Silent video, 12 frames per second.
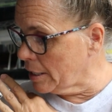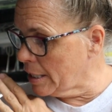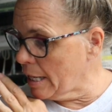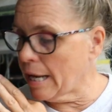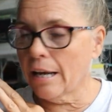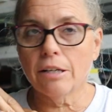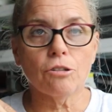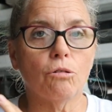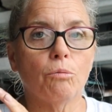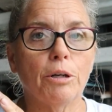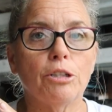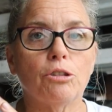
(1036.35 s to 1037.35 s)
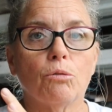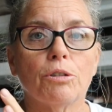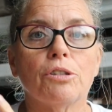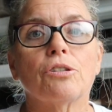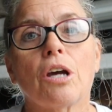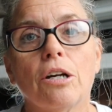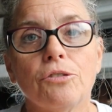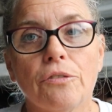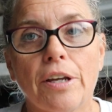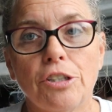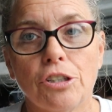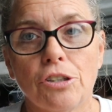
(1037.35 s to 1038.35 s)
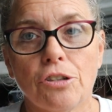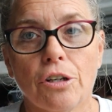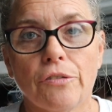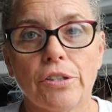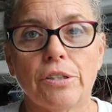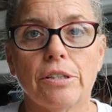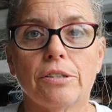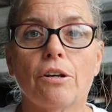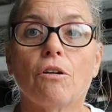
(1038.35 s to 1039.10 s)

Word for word: Natural Resources Conservation Services,